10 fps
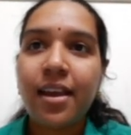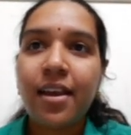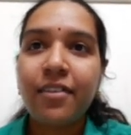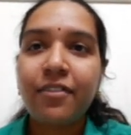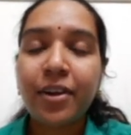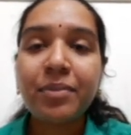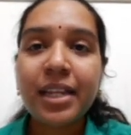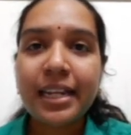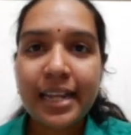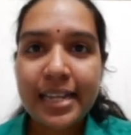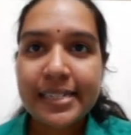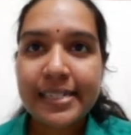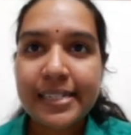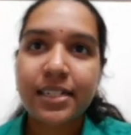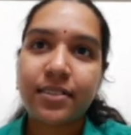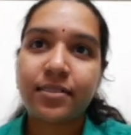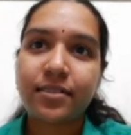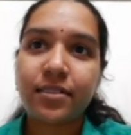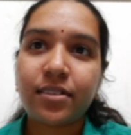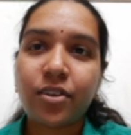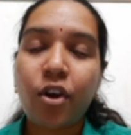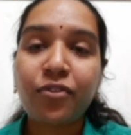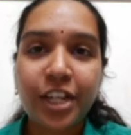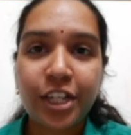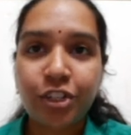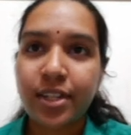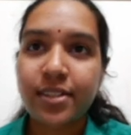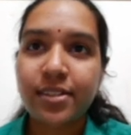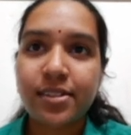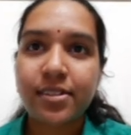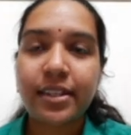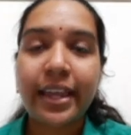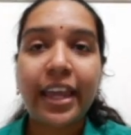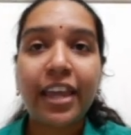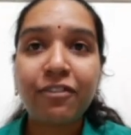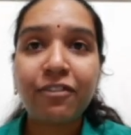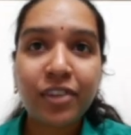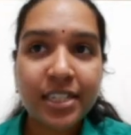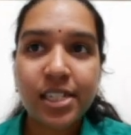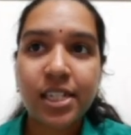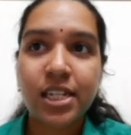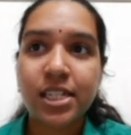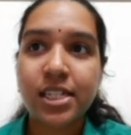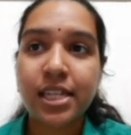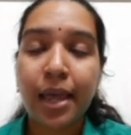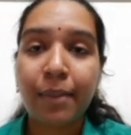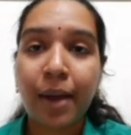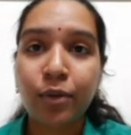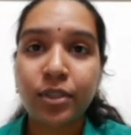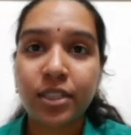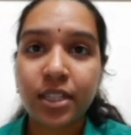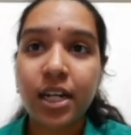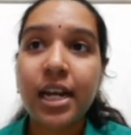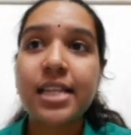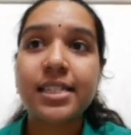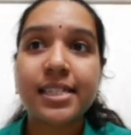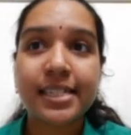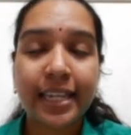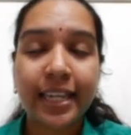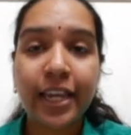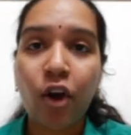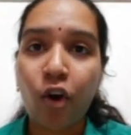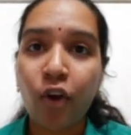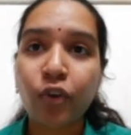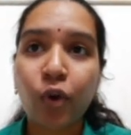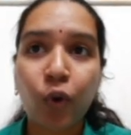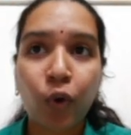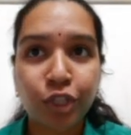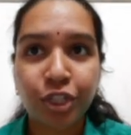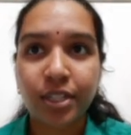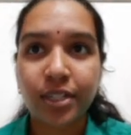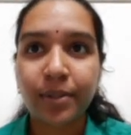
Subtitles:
From the list of regions, if we discuss about the sea or ocean,